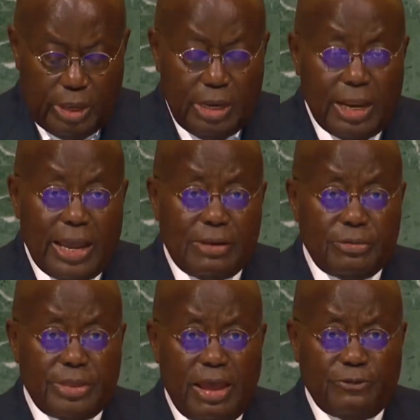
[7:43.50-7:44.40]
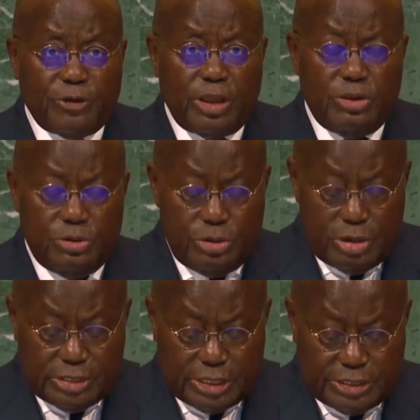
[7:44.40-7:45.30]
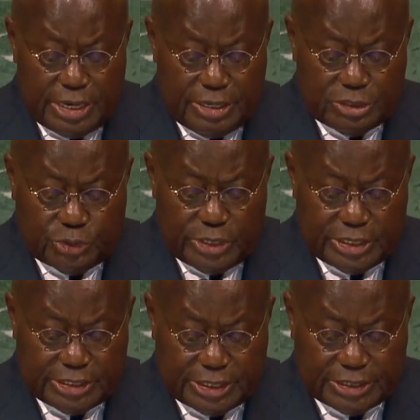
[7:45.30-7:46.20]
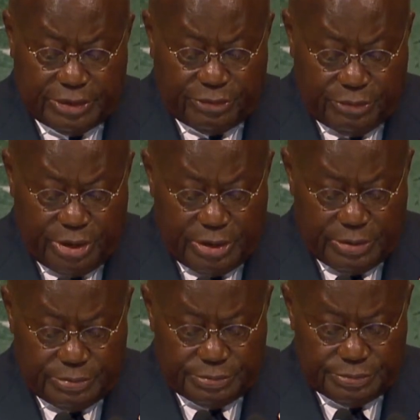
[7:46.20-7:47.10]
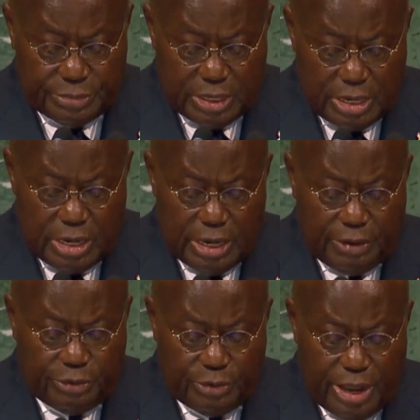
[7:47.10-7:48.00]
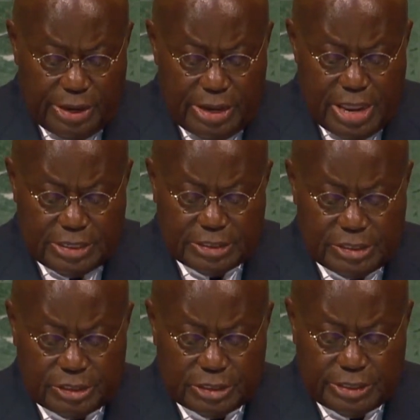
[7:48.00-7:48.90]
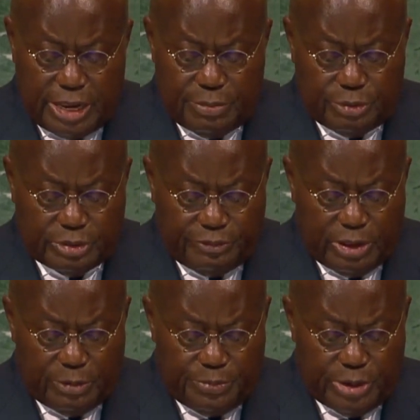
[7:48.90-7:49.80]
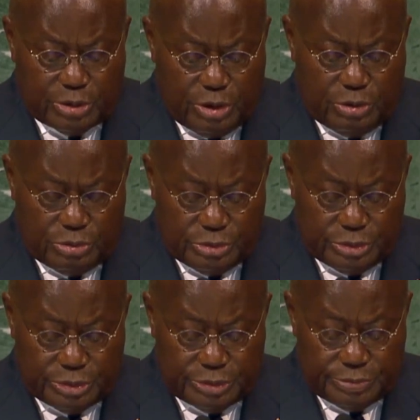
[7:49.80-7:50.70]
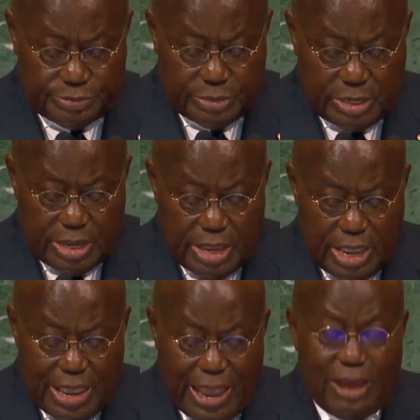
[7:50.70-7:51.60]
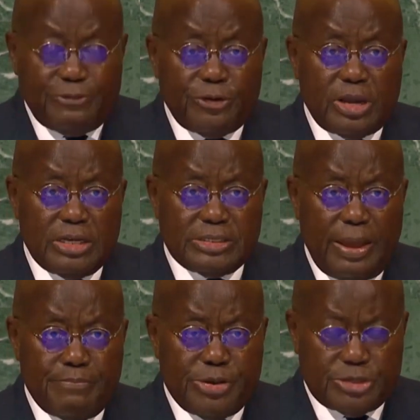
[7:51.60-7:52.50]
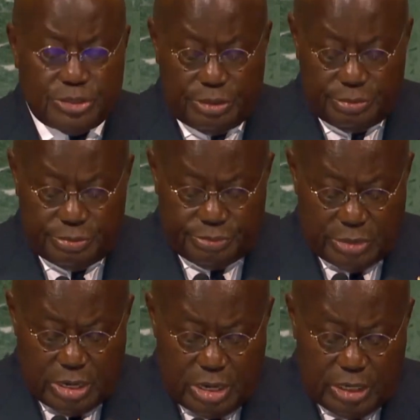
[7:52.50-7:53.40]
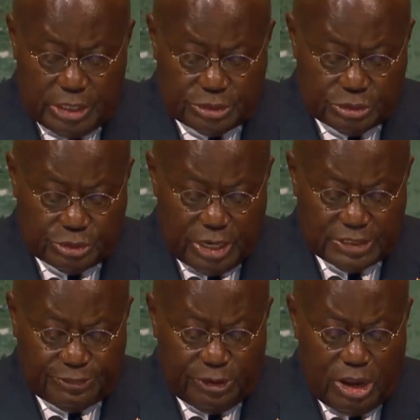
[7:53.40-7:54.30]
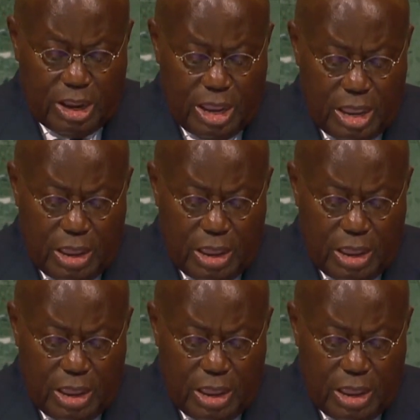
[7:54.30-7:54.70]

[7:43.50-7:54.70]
In line with the African Union's Agenda 2063 and the United Nations Sustainable Development Goals, Africa's ambition is to transform